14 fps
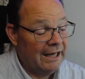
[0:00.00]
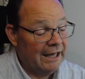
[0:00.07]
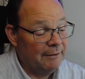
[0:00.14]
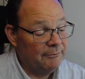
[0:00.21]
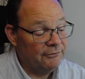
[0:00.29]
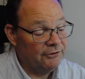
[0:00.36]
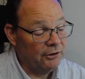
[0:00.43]

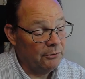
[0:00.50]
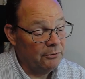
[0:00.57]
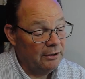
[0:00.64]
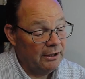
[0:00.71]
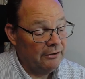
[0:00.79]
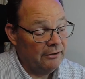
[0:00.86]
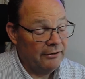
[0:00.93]
So
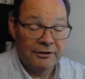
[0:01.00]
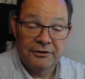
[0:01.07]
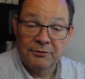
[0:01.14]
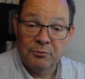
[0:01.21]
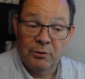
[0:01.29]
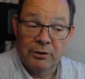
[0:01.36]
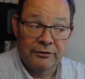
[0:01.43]
that is
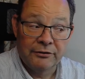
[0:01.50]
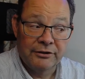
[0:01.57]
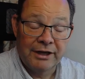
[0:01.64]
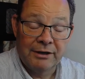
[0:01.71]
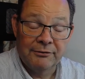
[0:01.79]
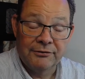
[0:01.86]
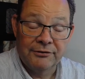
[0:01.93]
one of the
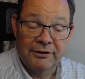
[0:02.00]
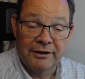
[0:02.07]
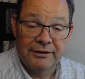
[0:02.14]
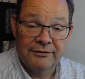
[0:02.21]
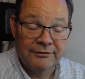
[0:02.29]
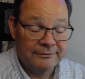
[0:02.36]
downsides.